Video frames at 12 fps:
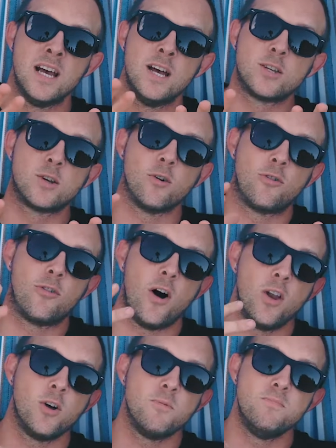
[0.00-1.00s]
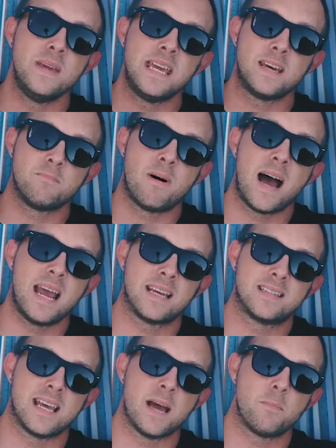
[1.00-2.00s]
So follow me and my
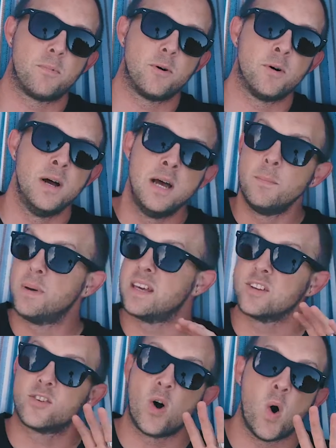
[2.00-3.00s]
example, because